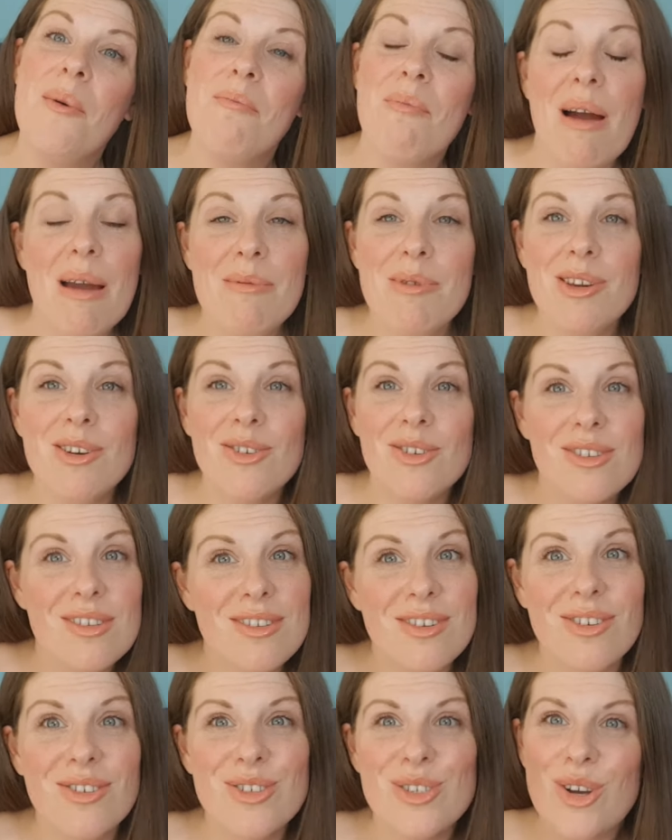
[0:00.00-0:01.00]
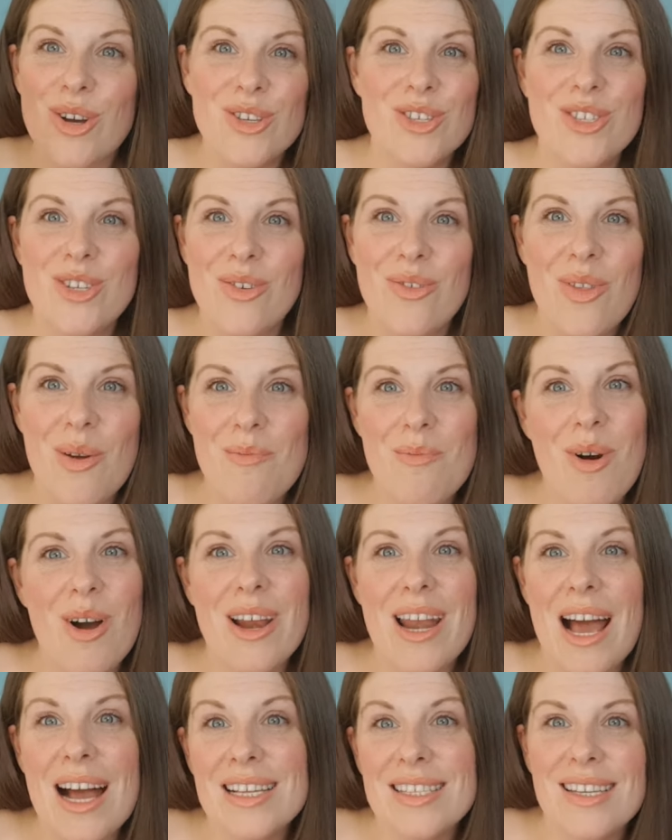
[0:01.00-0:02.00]
Maybe your store has got stuff that
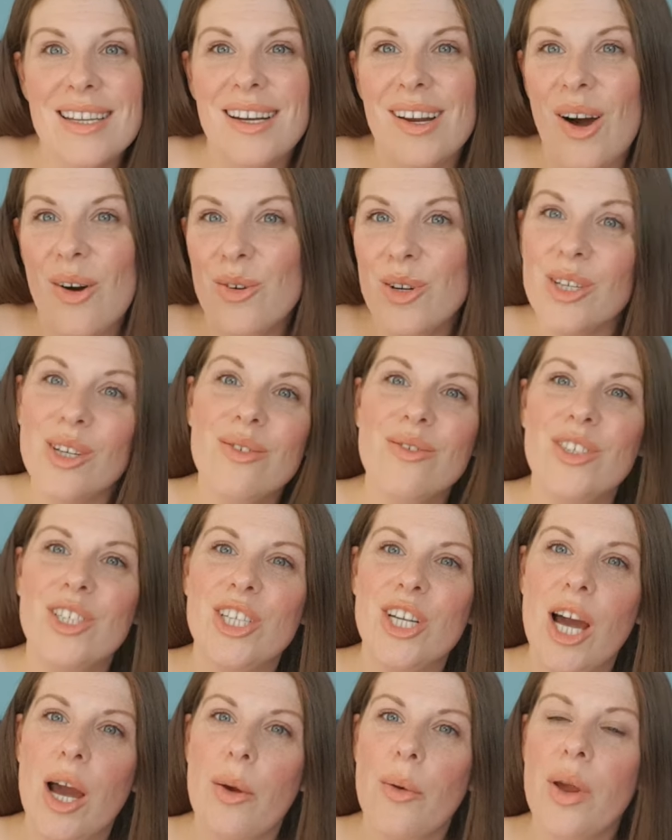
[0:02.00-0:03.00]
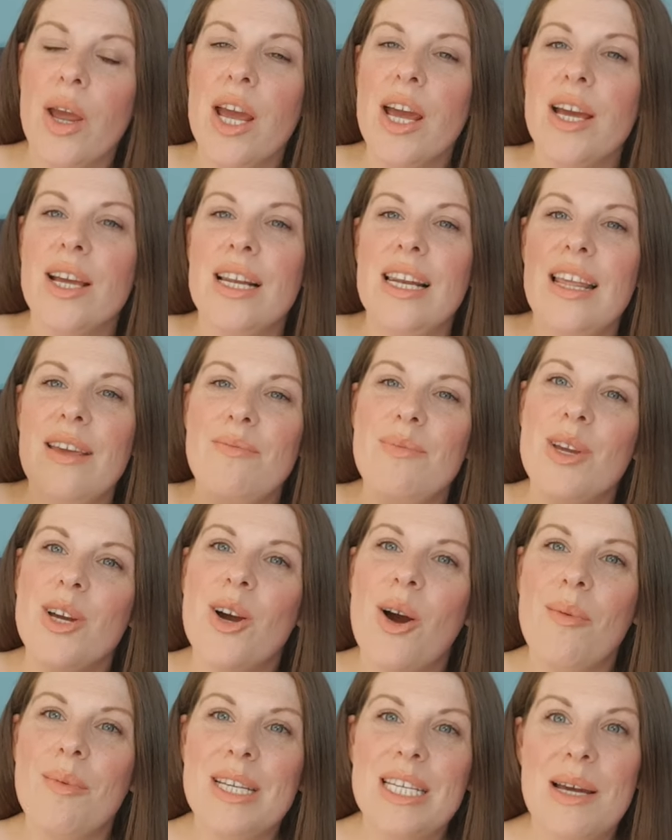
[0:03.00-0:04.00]
mine hasn't. I would love to know. Leave me a
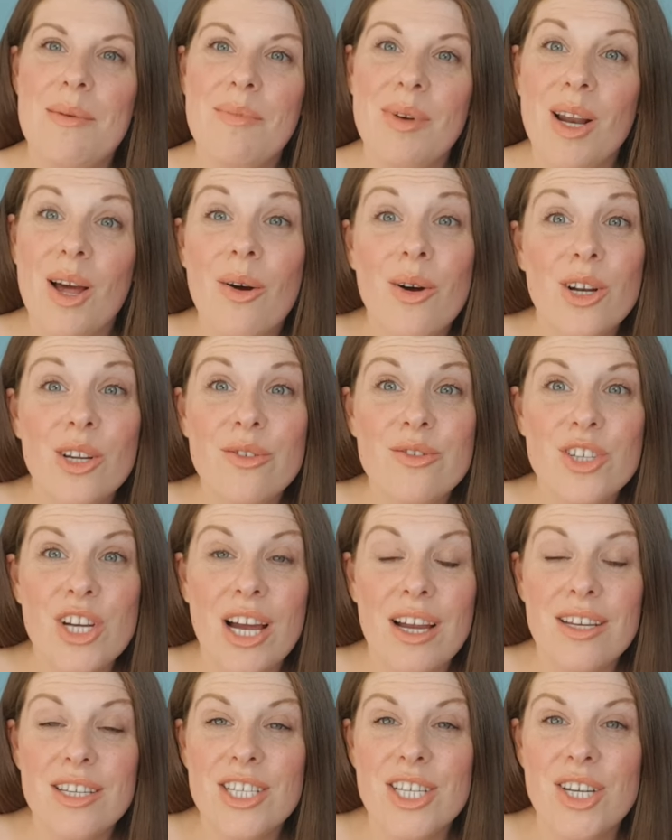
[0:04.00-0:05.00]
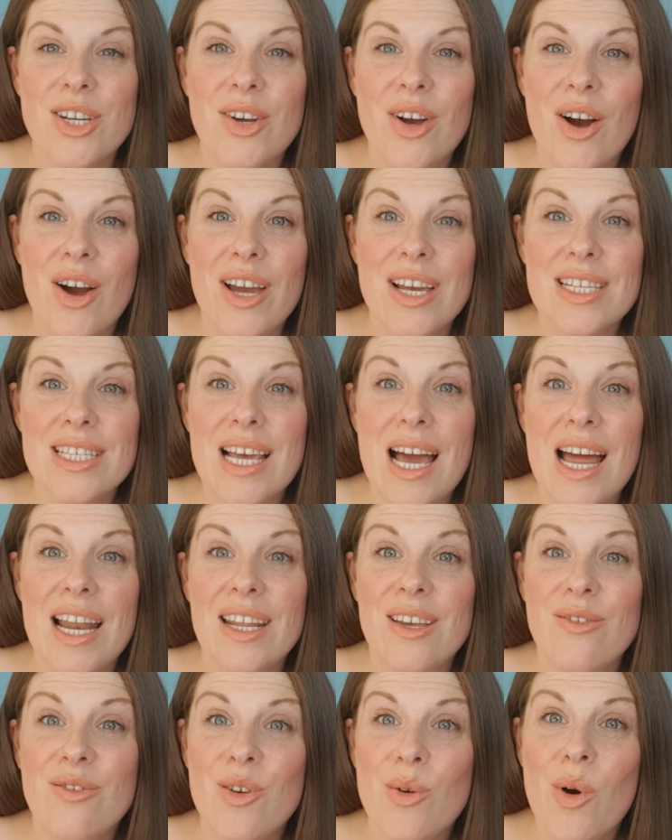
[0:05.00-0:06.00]
comment down below. I love chatting to you guys.
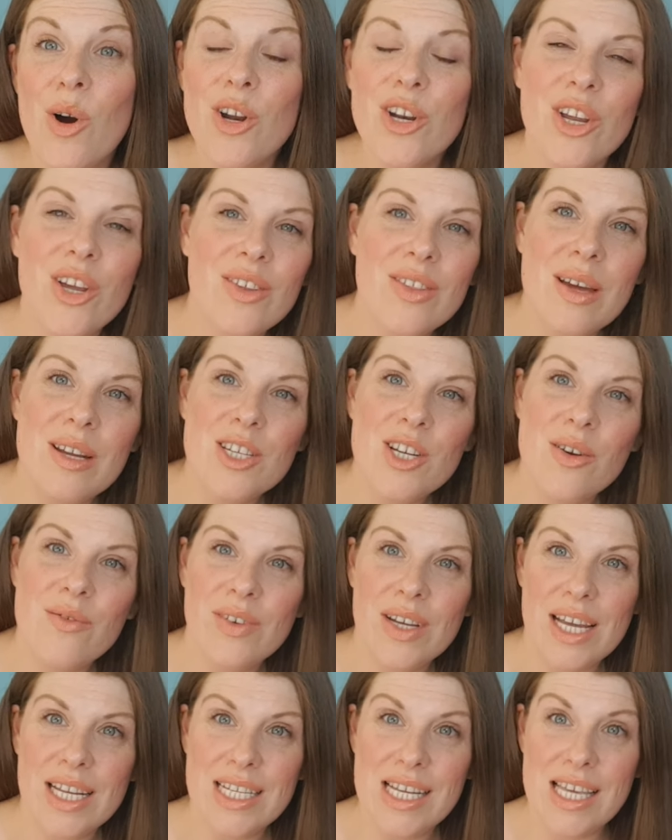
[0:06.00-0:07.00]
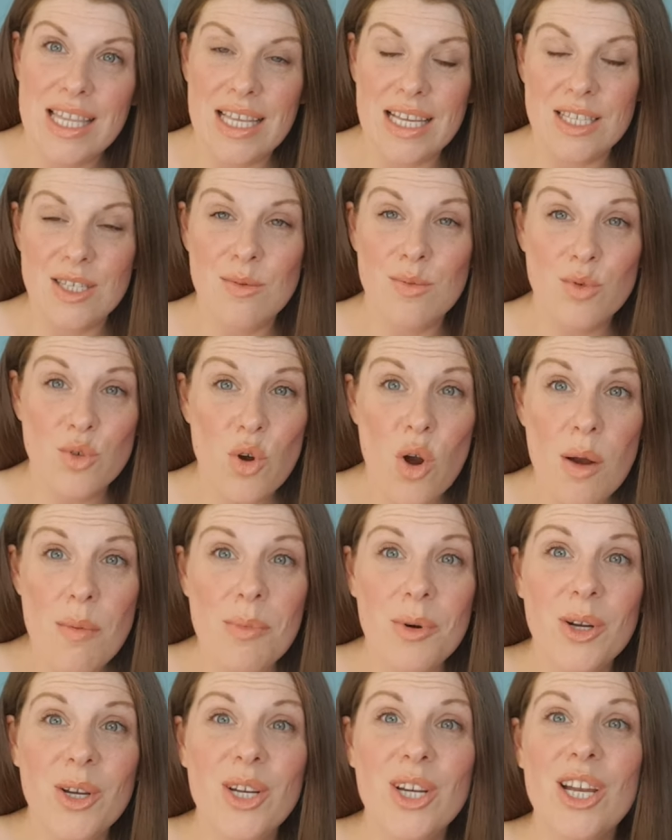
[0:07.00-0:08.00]
And if you are new, then don't forget to hit that
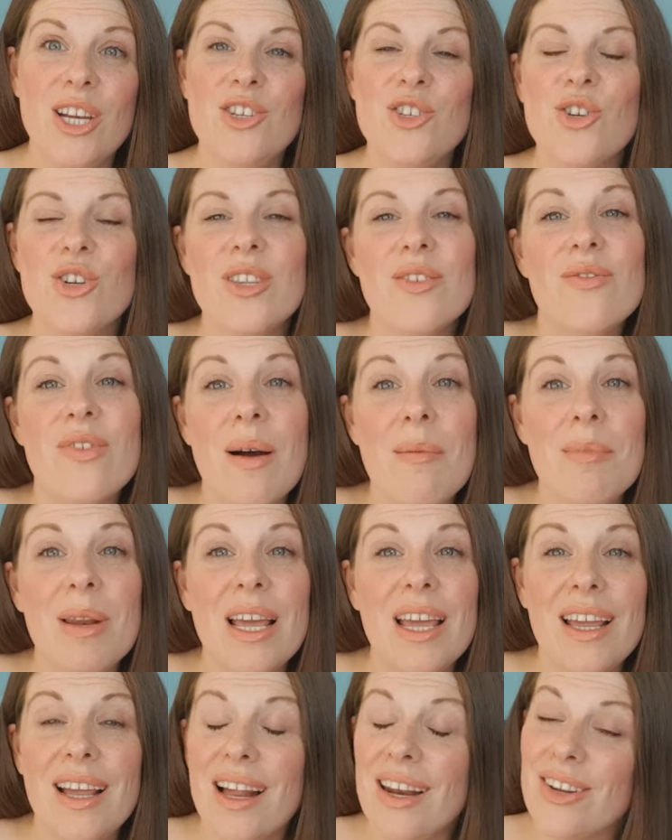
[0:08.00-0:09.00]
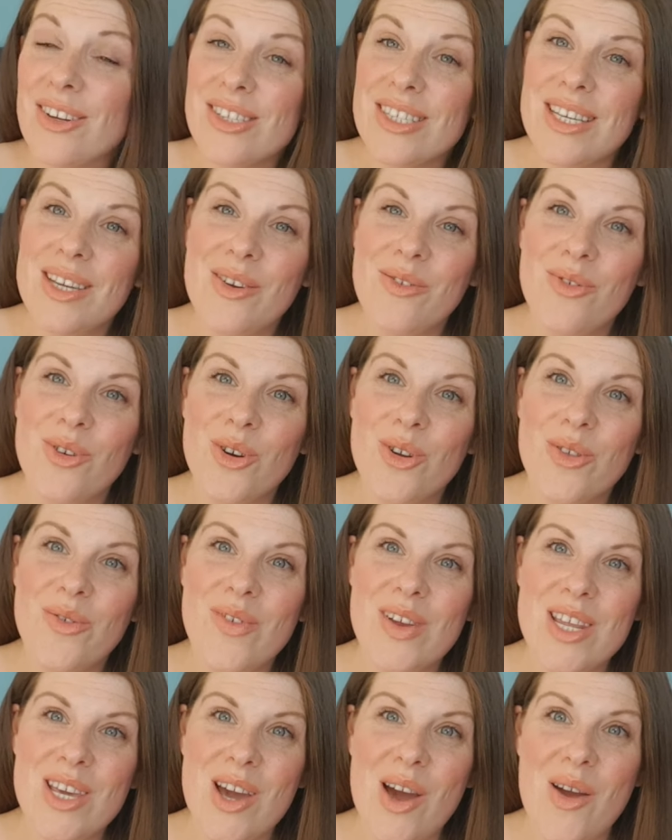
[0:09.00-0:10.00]
subscribe button and join the family. And I'll see you for
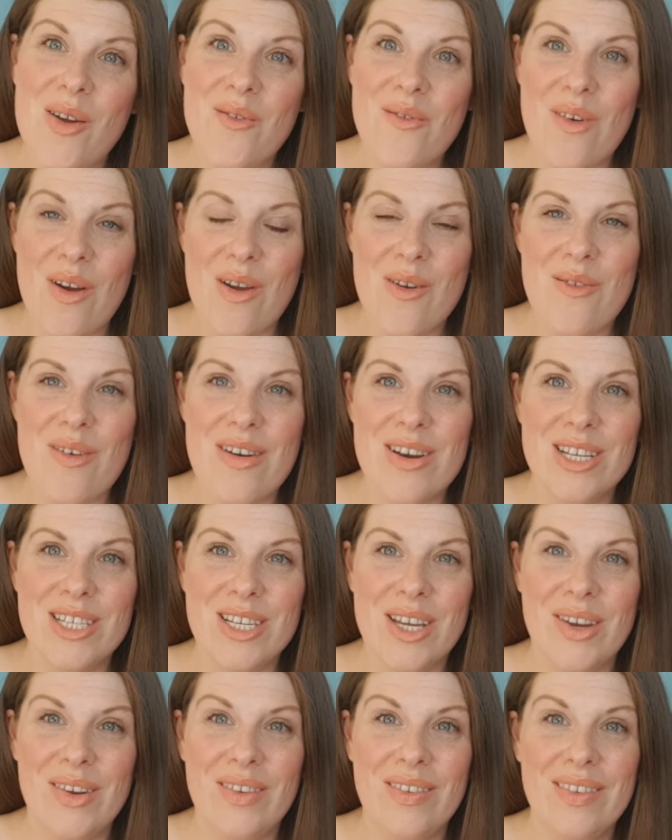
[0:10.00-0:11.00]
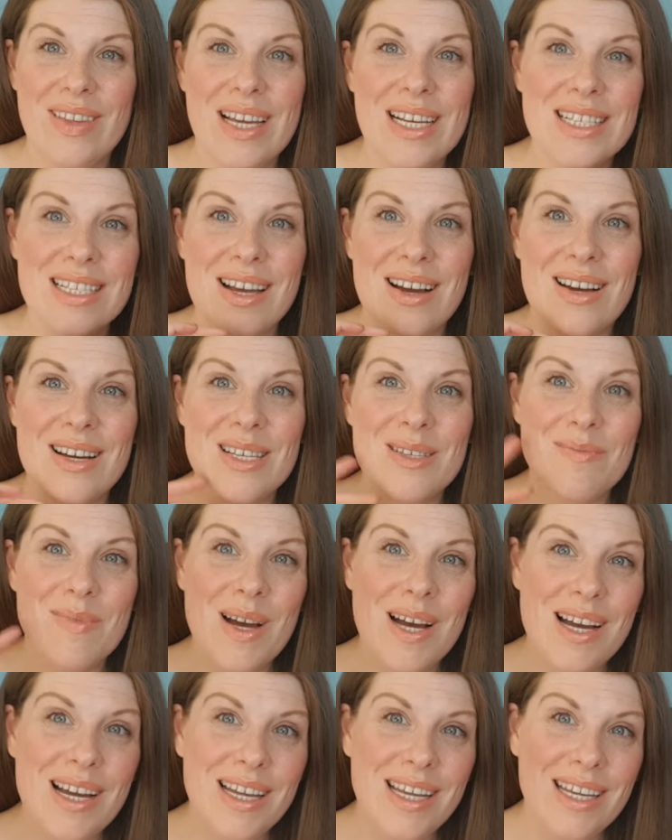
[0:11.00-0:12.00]
another video very, very soon. Thanks, guys.
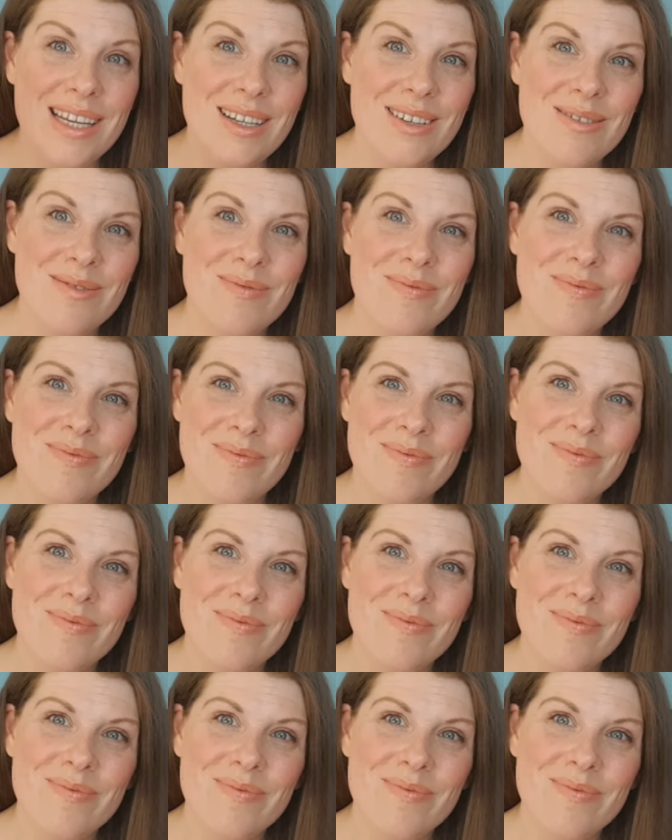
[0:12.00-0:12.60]
Bye.